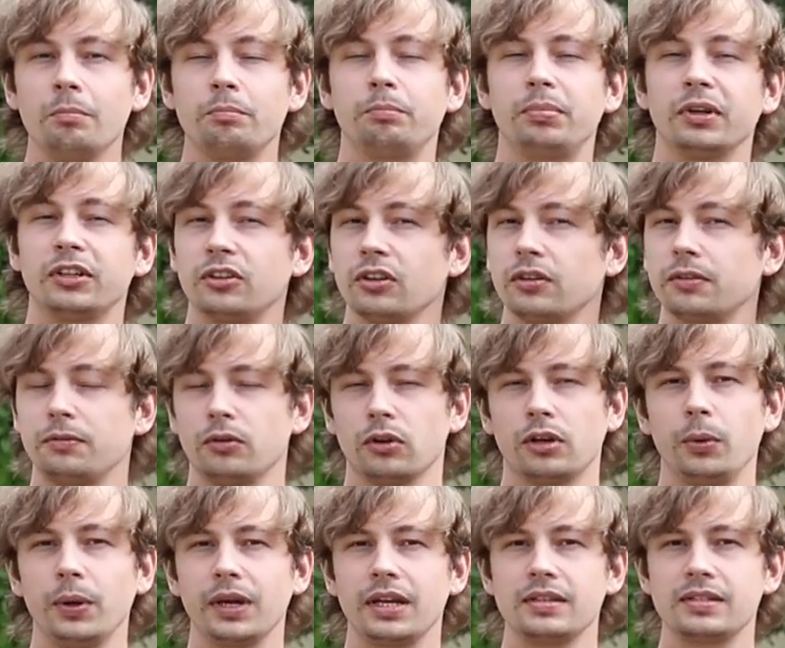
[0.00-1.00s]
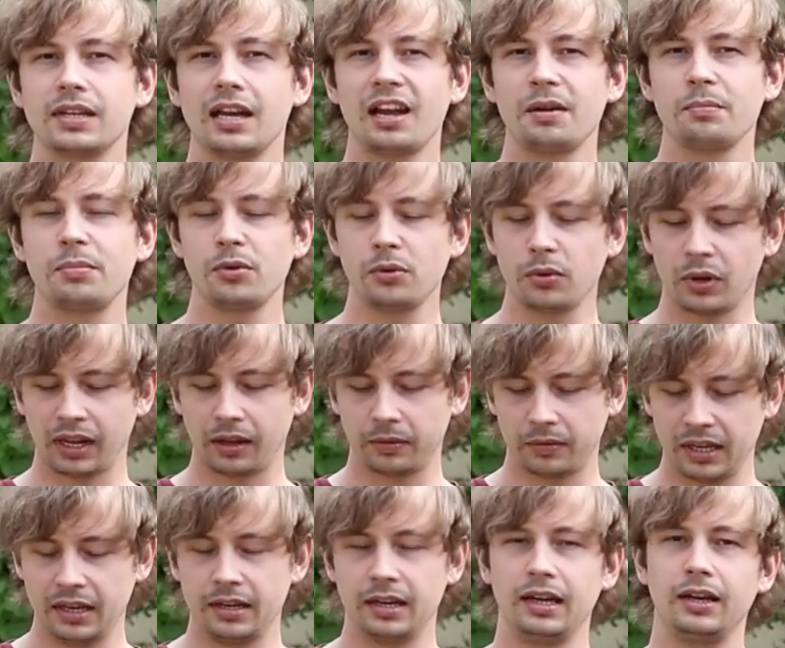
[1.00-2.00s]
But just for a quick example,
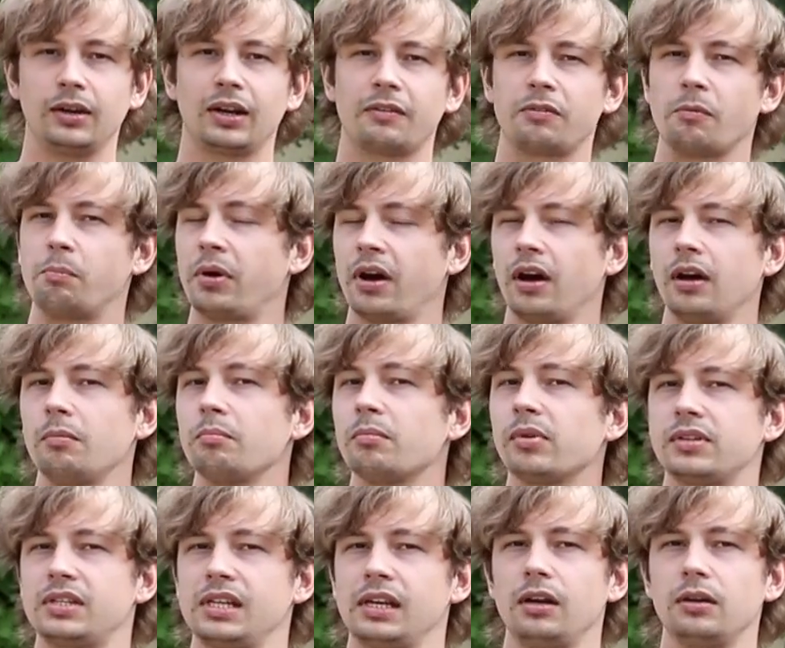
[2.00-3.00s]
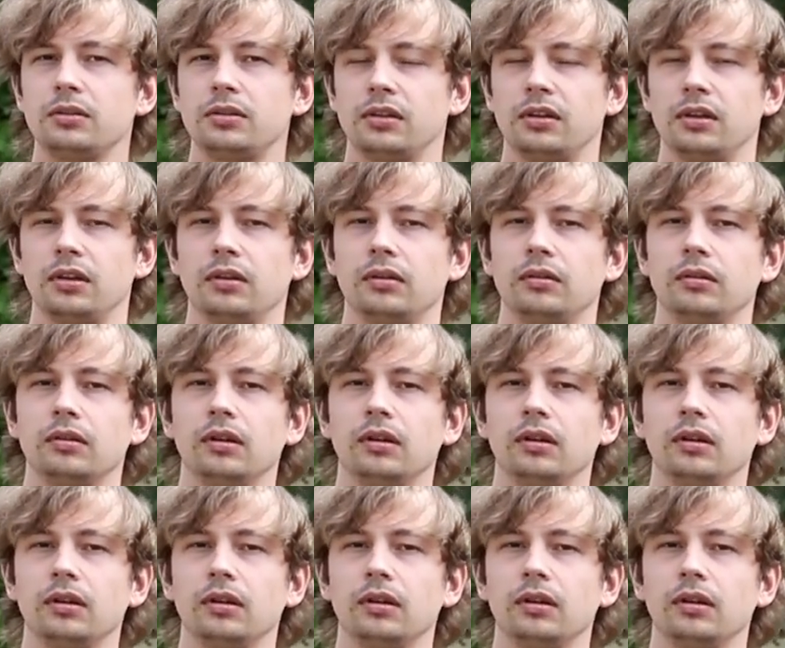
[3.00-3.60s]
in here I'll have the pump, CO2,